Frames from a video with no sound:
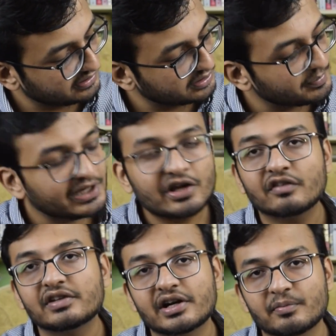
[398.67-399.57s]
the meaning
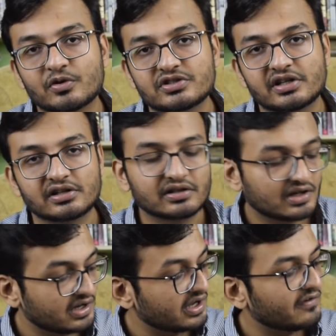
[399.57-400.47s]
of that emoji here.
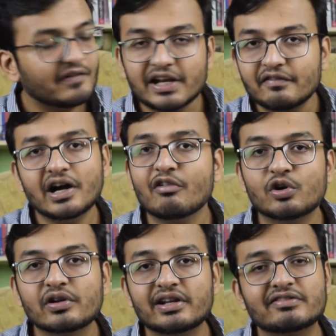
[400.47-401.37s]
Whenever I want
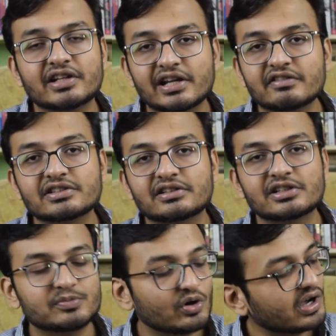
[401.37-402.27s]
to revisit
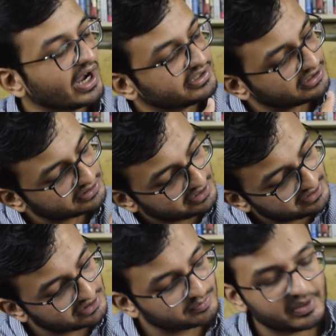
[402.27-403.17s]
this book, I just see
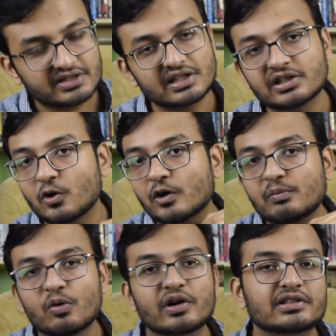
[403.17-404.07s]
this page and the whole
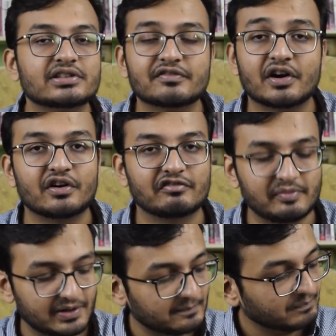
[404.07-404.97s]
book is in front of
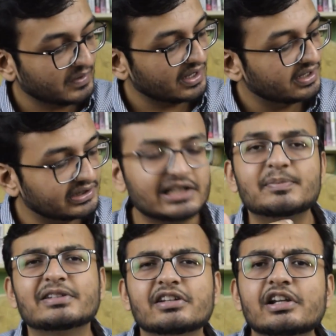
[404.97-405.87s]
me. There's
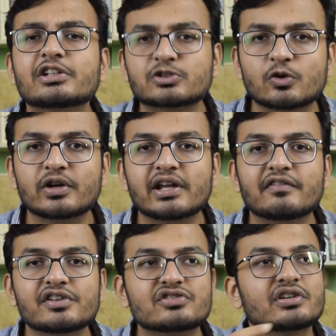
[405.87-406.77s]
basically a story
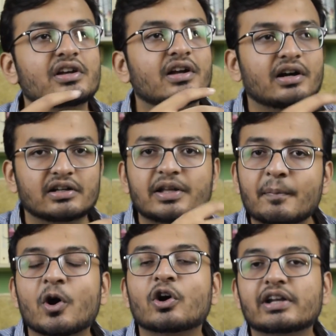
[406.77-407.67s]
which the
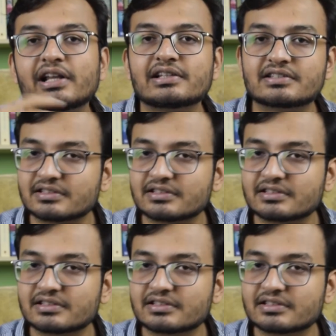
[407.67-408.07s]
monk tells